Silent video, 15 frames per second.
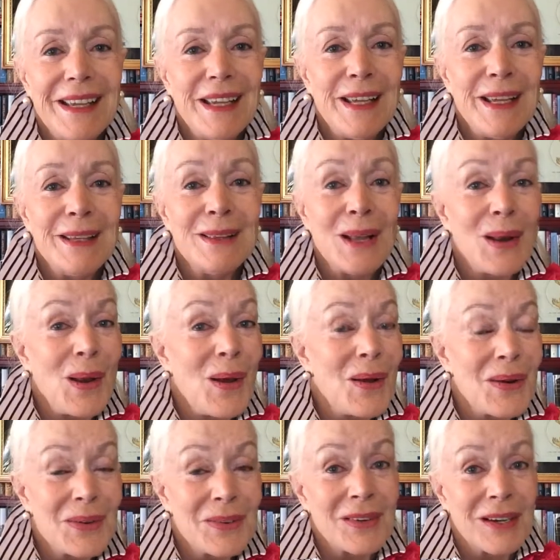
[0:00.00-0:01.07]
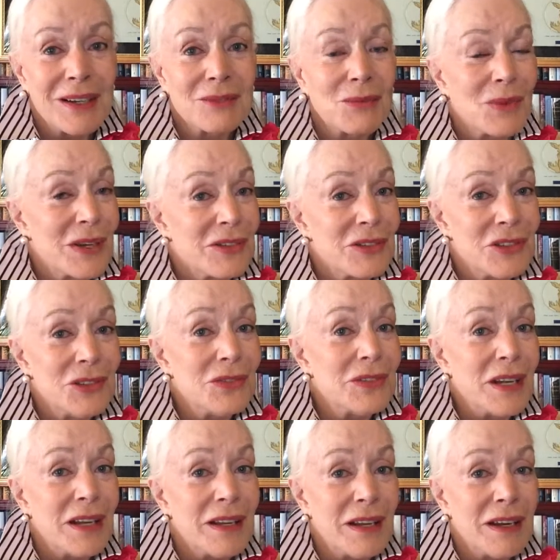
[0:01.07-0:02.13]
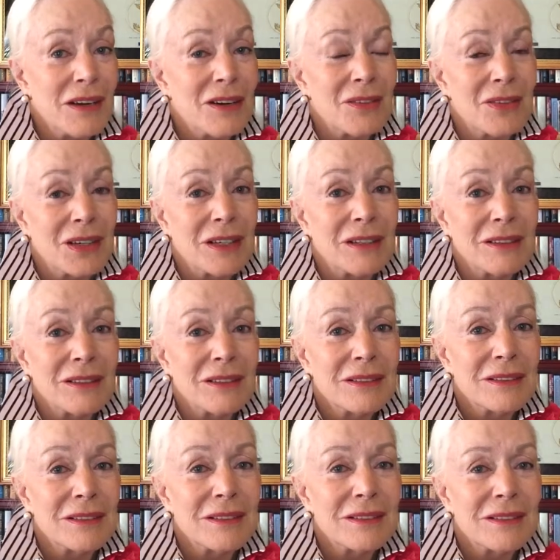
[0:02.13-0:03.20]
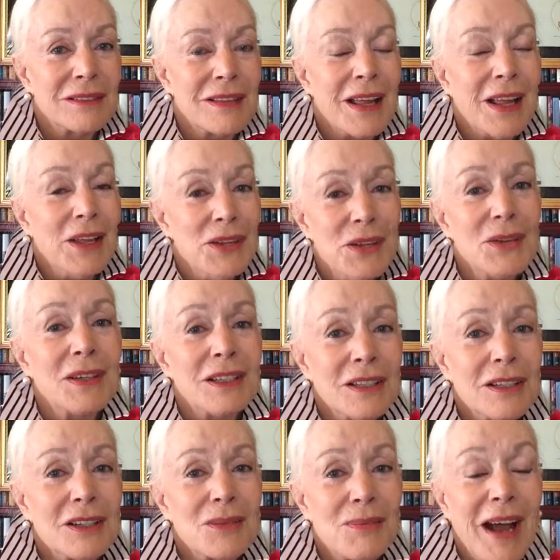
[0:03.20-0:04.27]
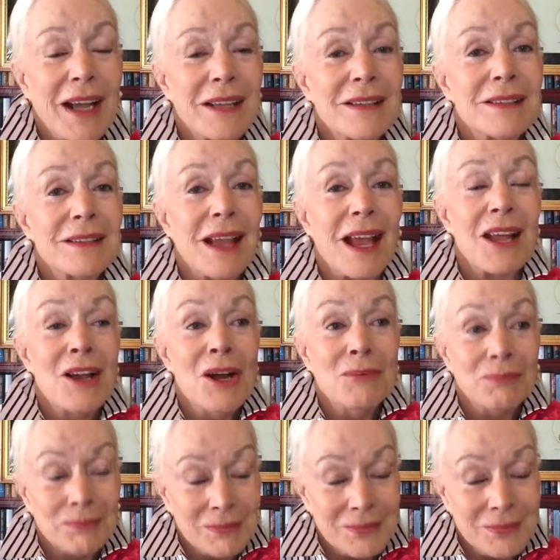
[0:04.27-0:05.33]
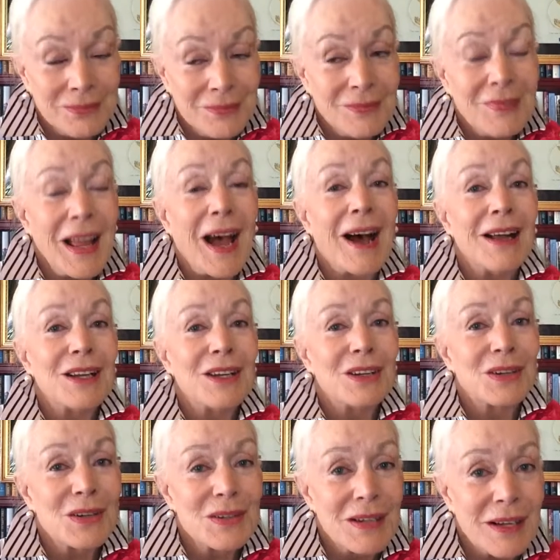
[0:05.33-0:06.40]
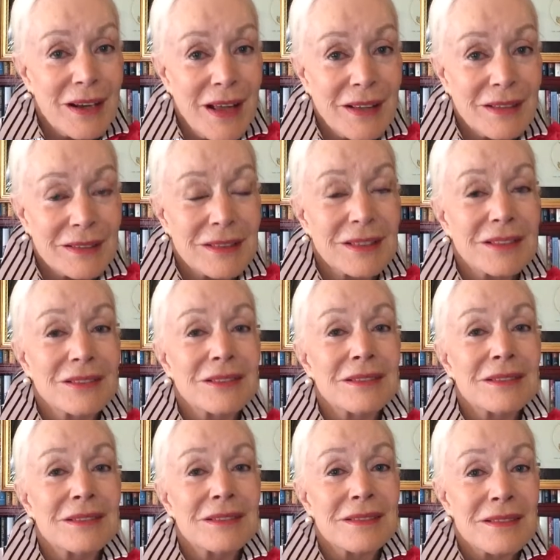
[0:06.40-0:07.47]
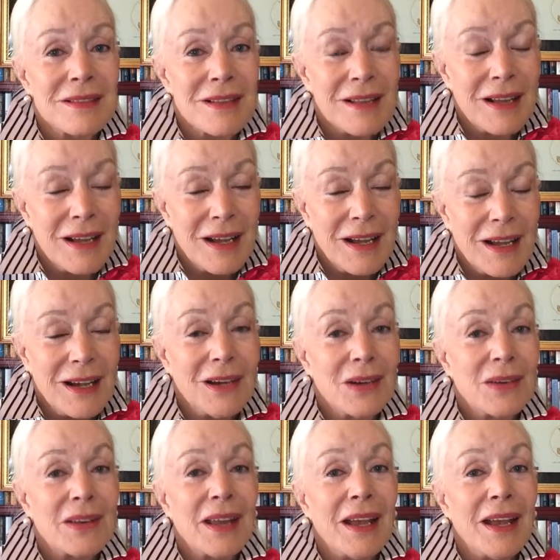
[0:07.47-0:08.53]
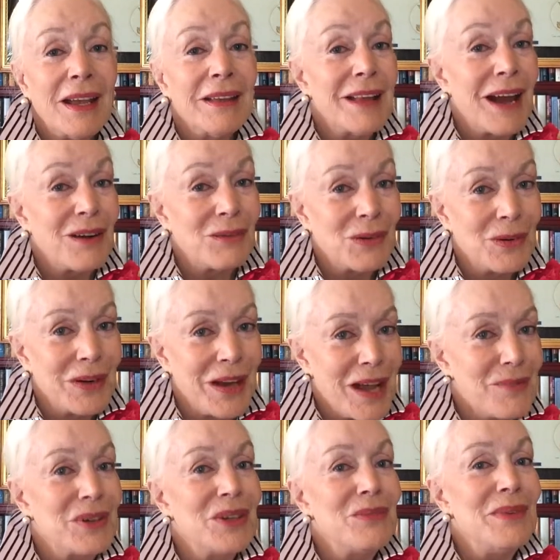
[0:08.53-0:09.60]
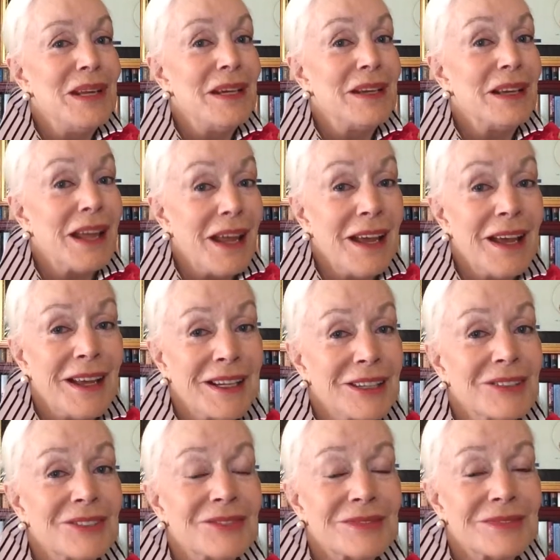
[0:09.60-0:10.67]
in the long run, once you take care of it, you can look back and say, I learned a lesson. Okay, that won't happen to me again.